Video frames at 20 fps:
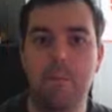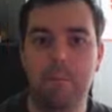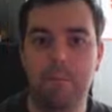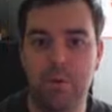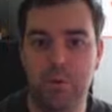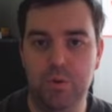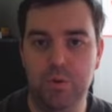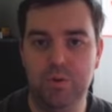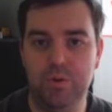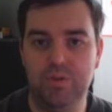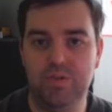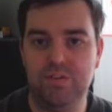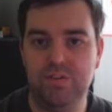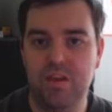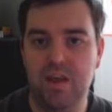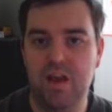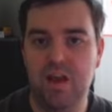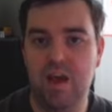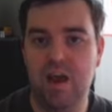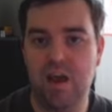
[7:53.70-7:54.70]
but
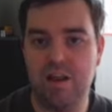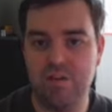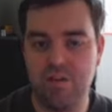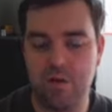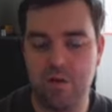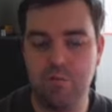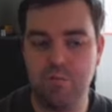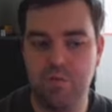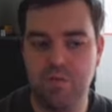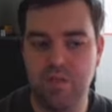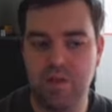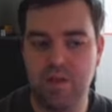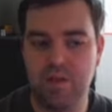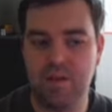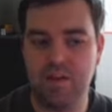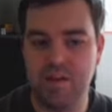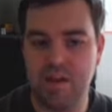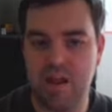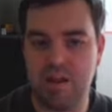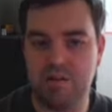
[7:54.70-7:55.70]
I don't
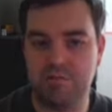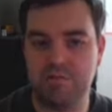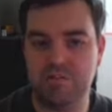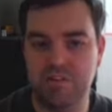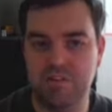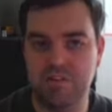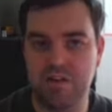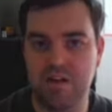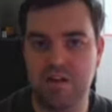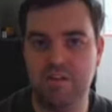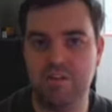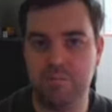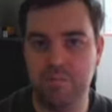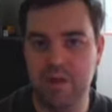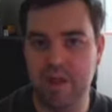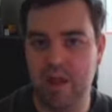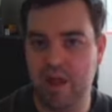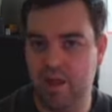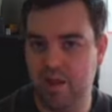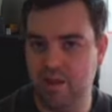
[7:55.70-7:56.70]
think now is the time to be
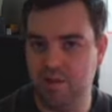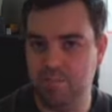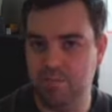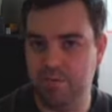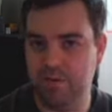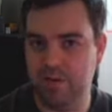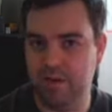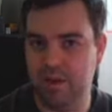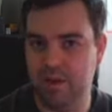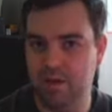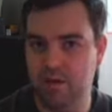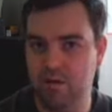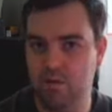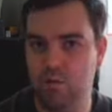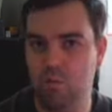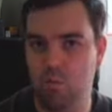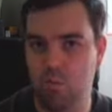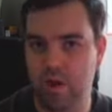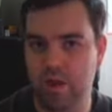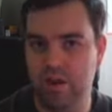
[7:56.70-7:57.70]
hyping it
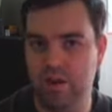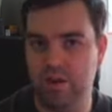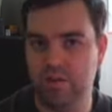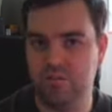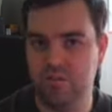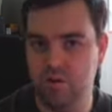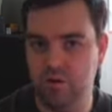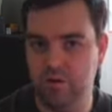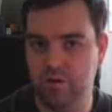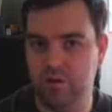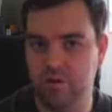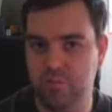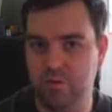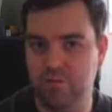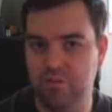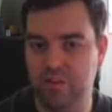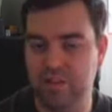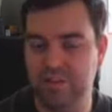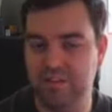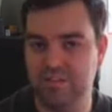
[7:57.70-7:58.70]
when it's not going to be
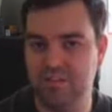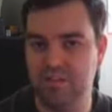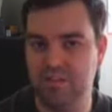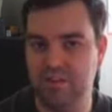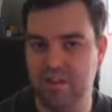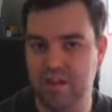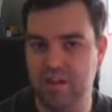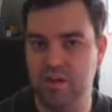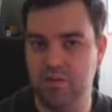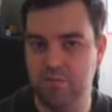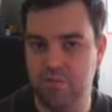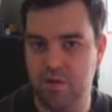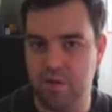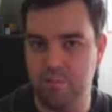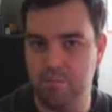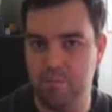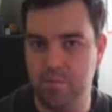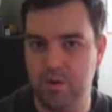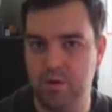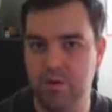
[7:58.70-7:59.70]
released till late
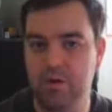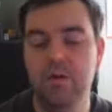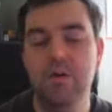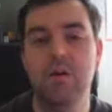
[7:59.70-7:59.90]
November.